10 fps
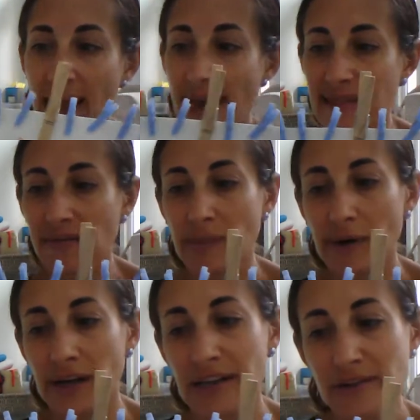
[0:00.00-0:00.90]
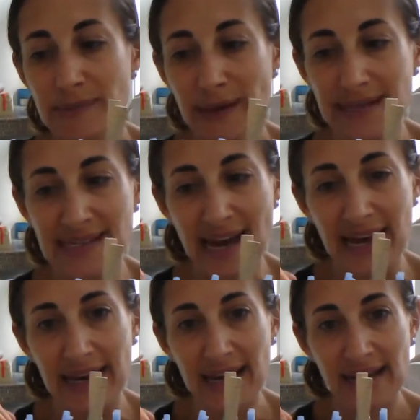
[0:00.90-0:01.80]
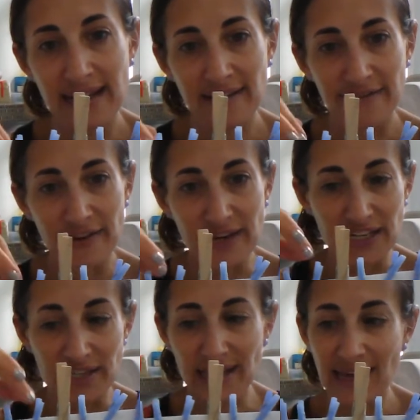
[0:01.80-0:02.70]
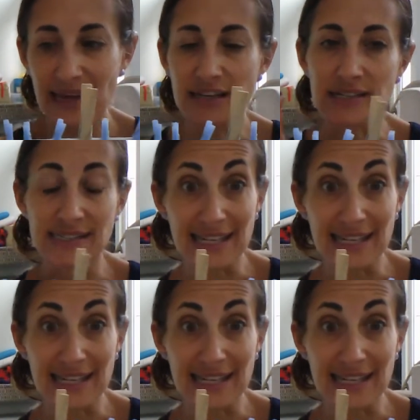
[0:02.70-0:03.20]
And then we put clothespins on for each of the candles.